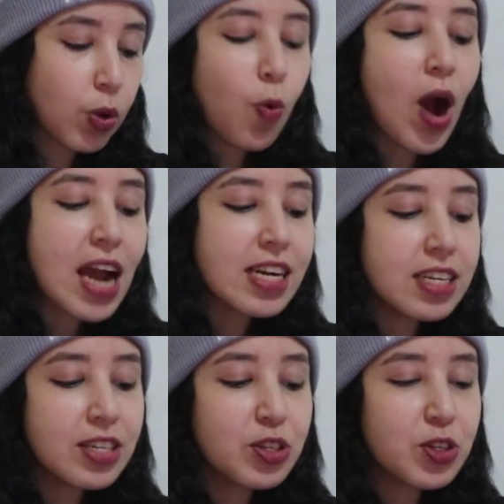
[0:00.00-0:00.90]
Why
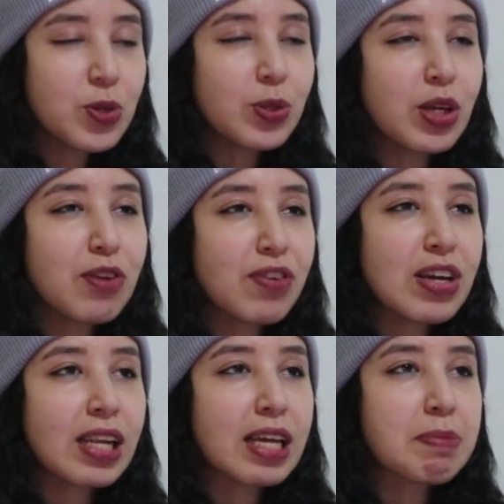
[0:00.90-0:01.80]
didn't you leave
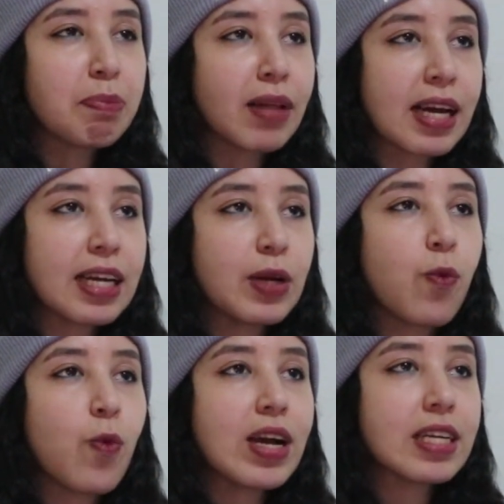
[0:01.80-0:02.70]
it like black and
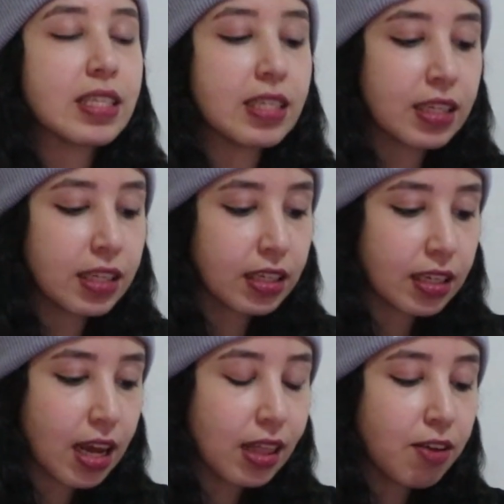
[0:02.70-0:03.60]
white?
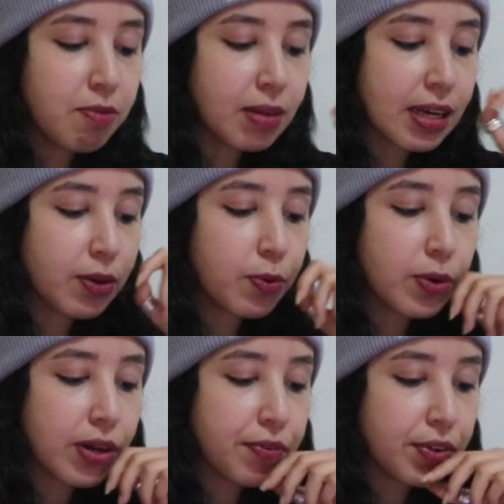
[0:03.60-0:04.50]
I love black and
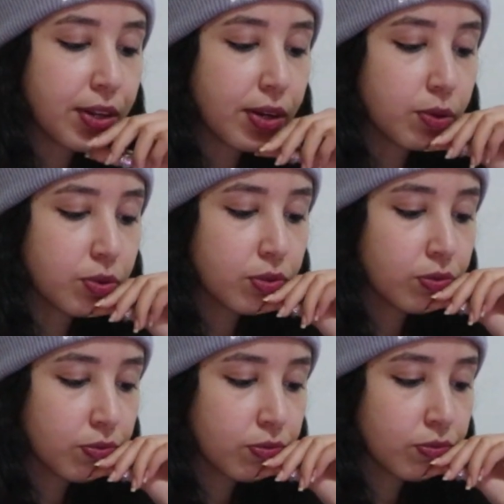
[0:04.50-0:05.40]
white videos.
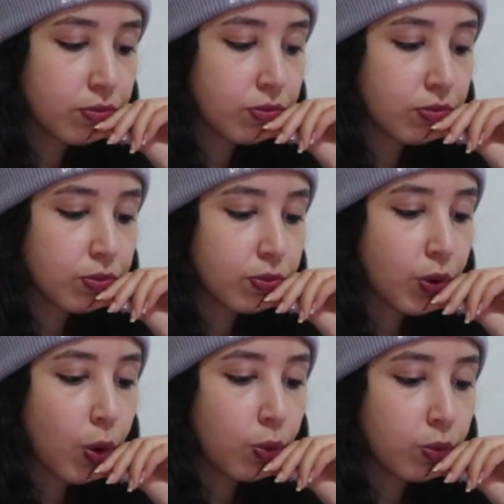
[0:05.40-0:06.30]

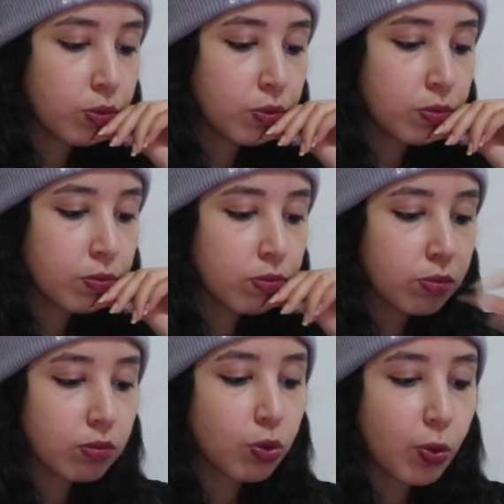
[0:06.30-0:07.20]
Oh.
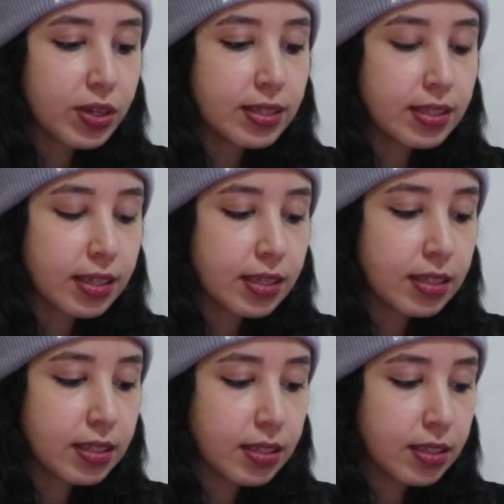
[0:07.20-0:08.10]
What is
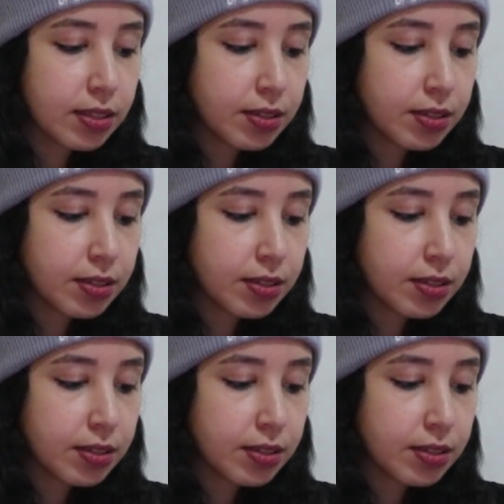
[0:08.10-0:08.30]
this?